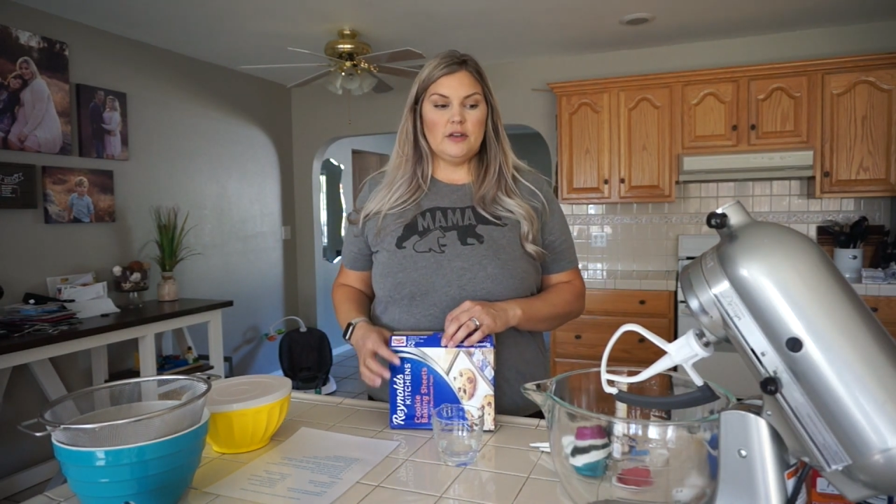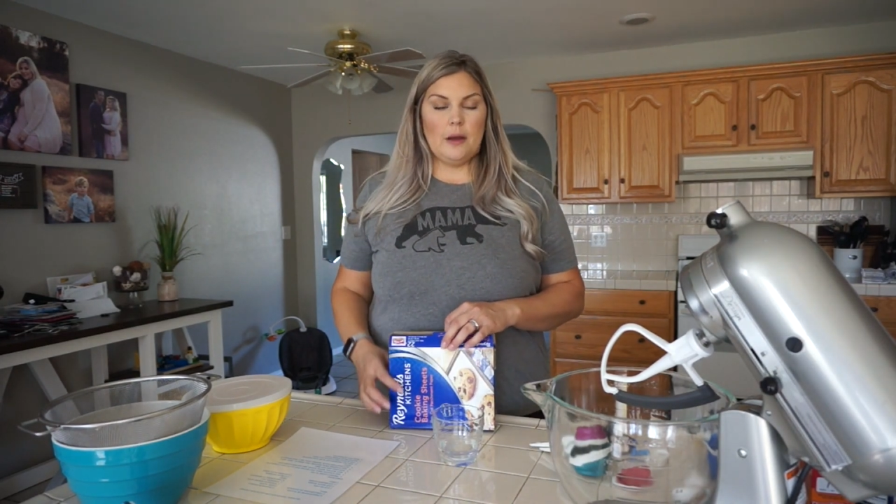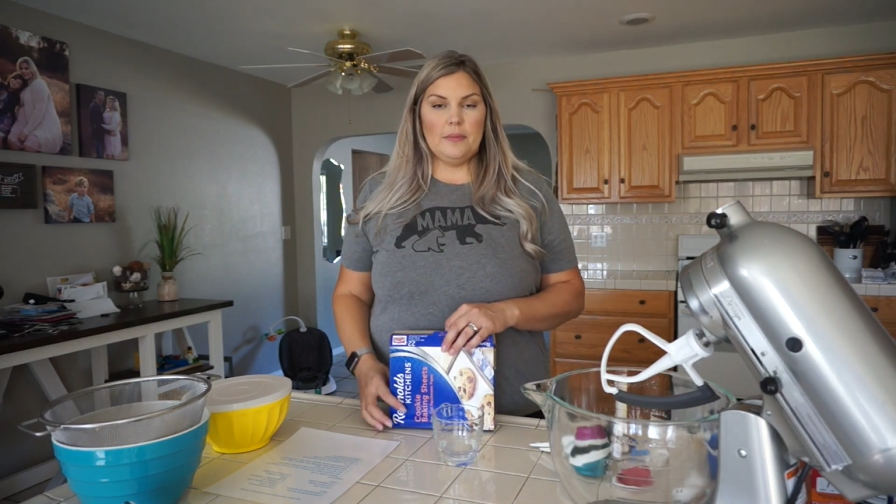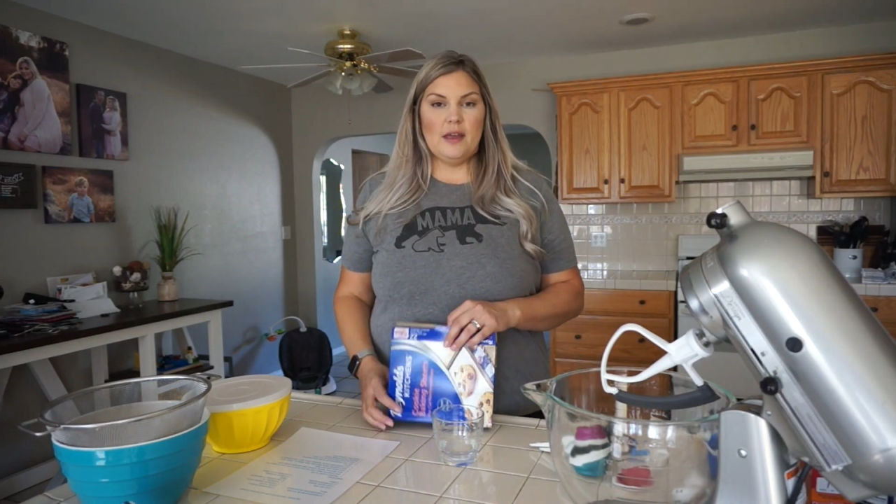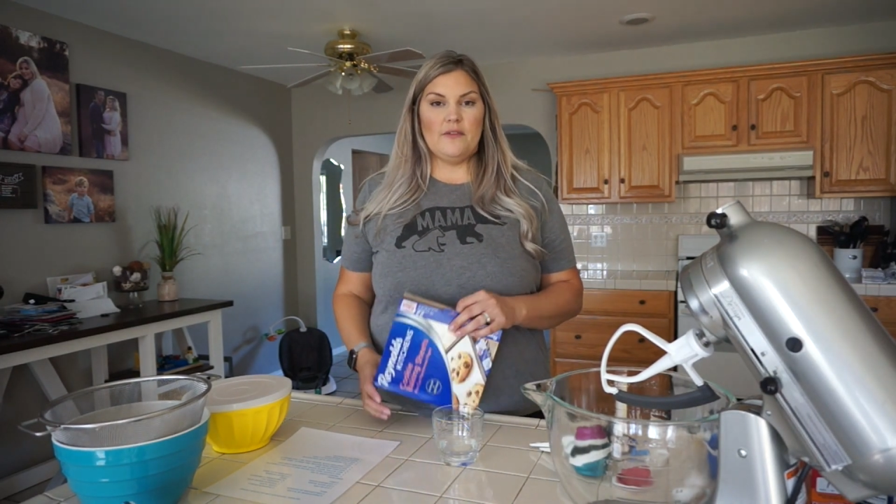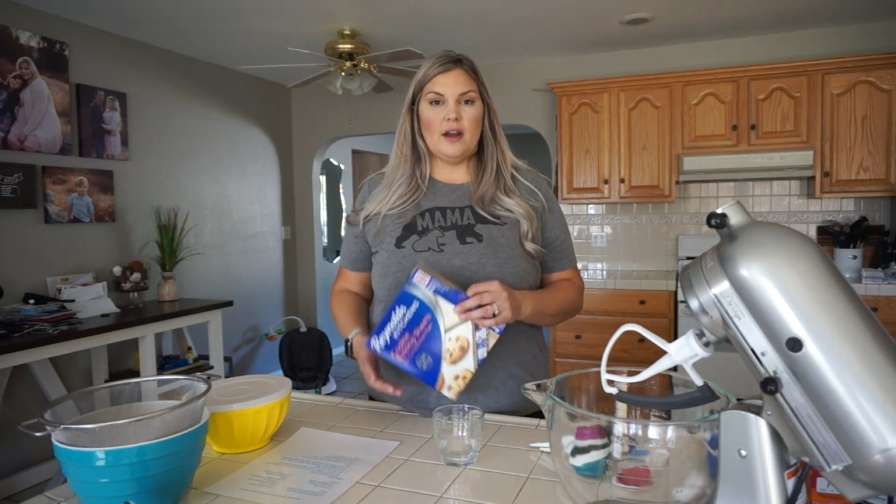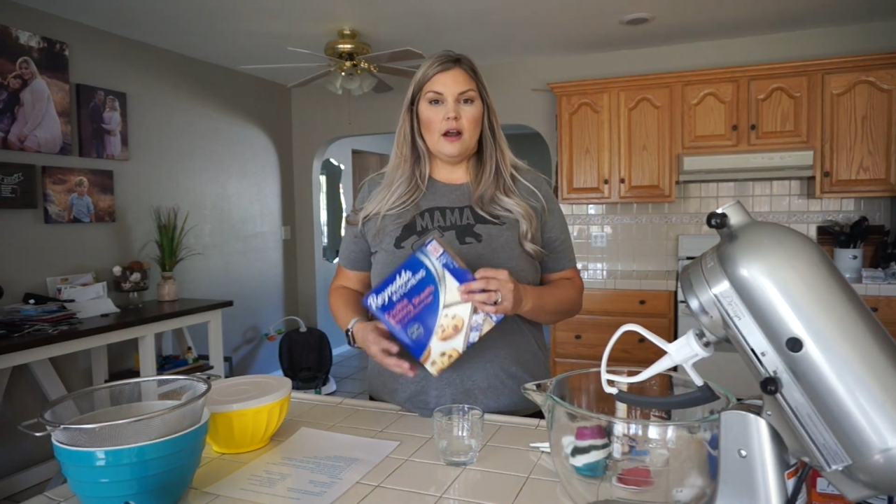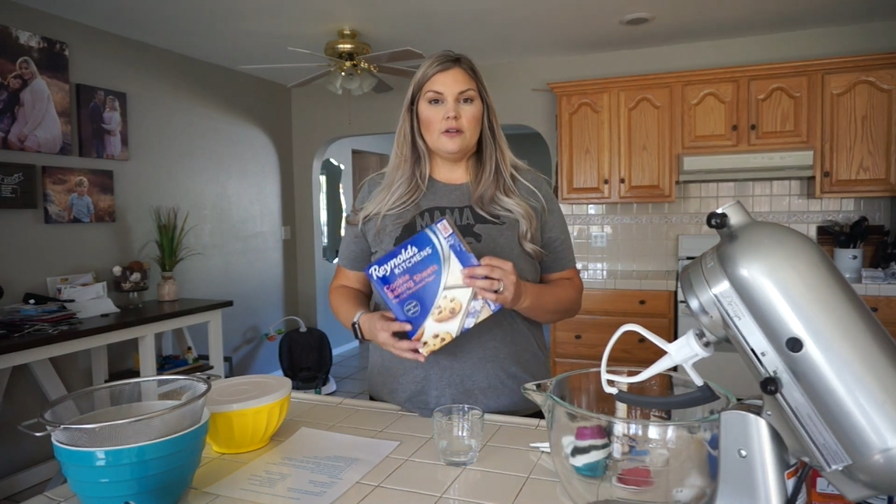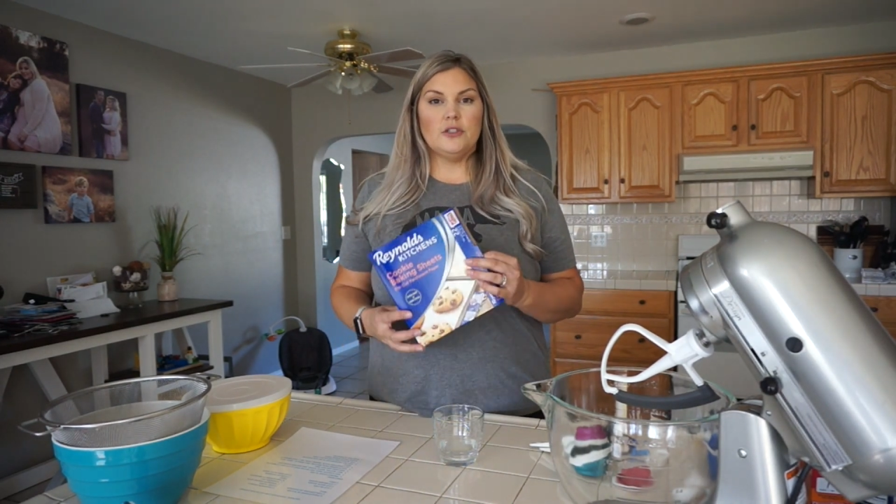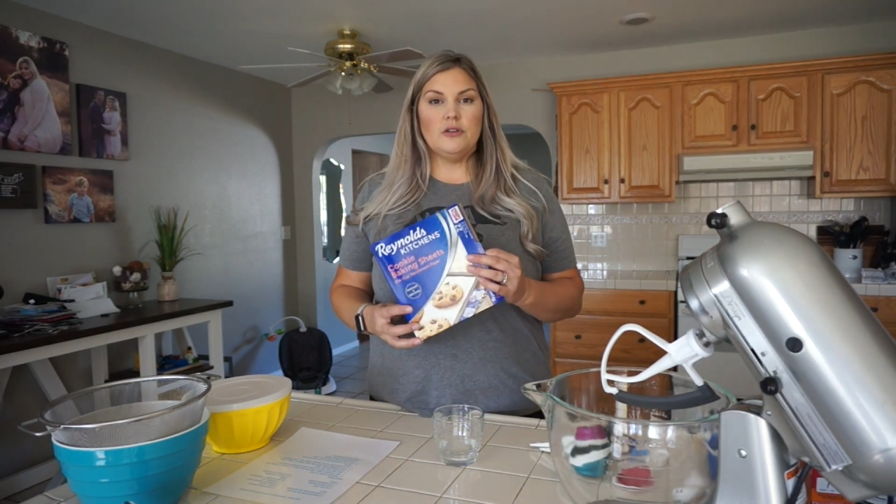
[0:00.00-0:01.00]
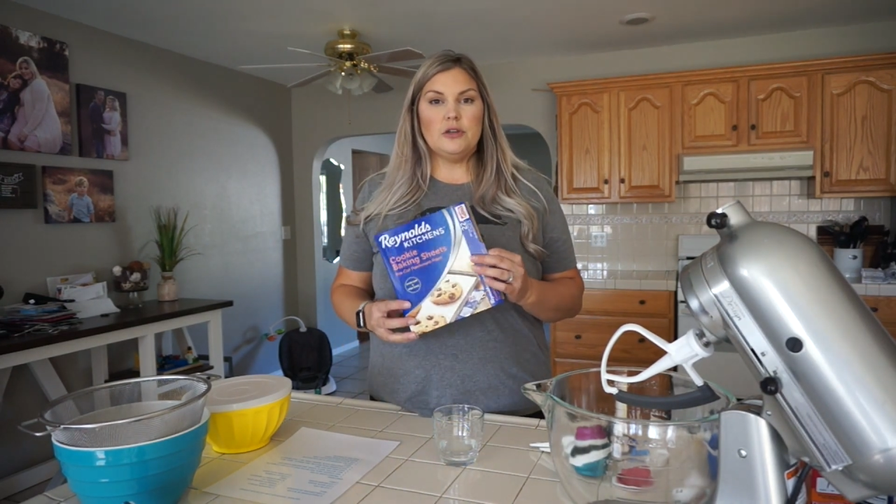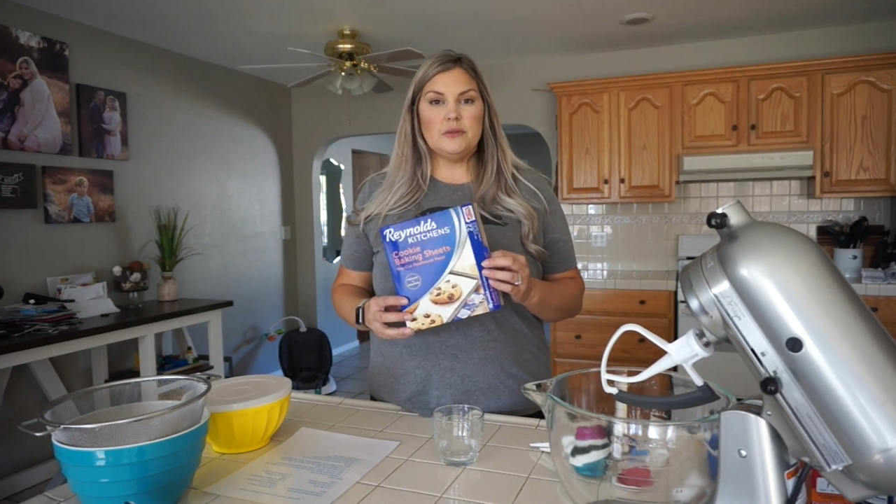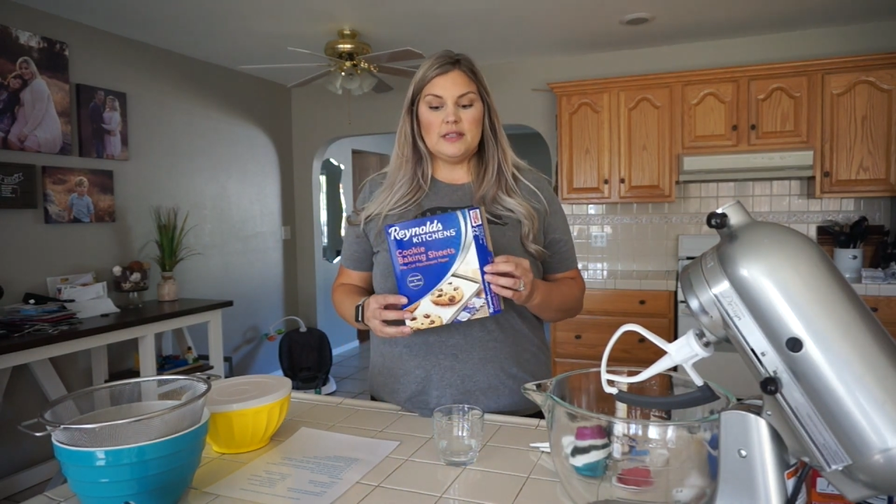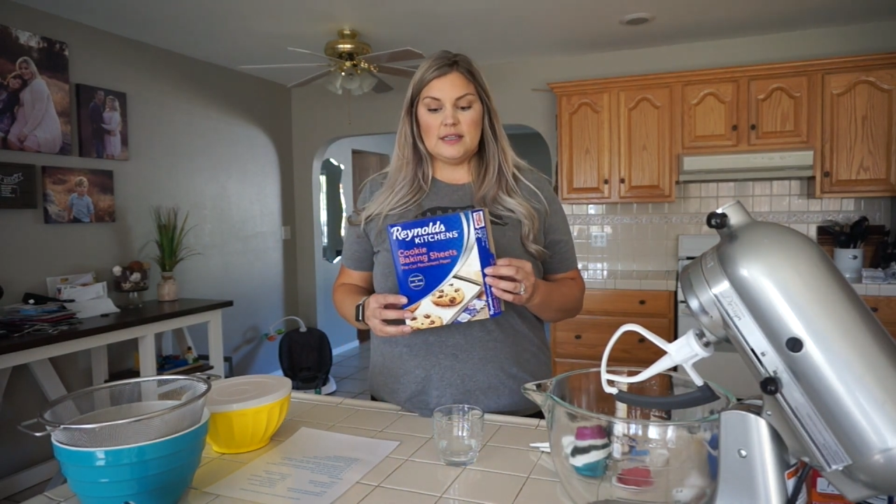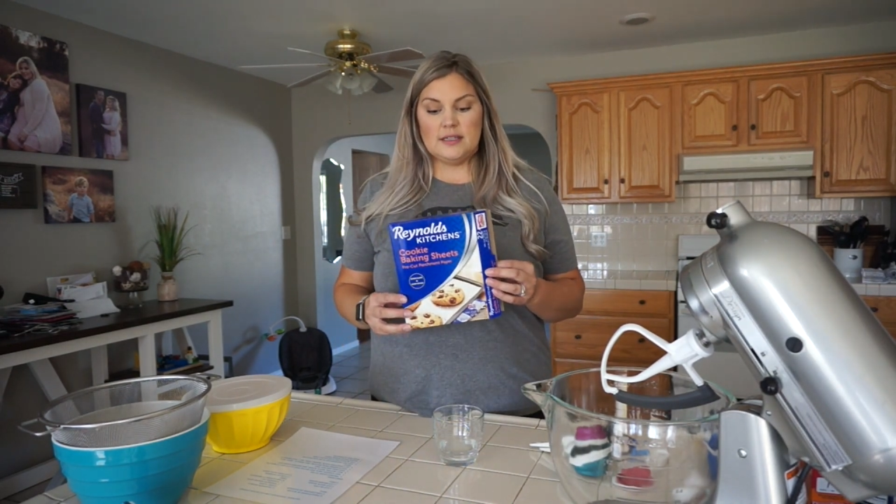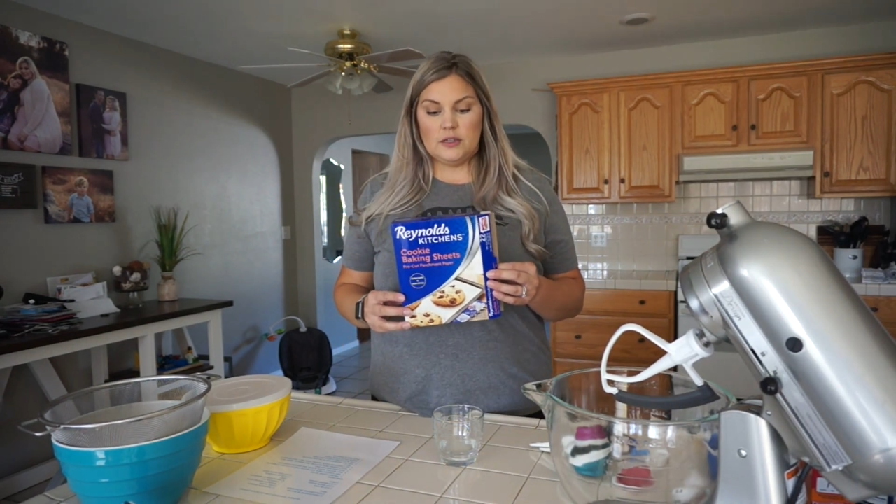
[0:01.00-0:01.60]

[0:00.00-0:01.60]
the top of the oven. I also use these.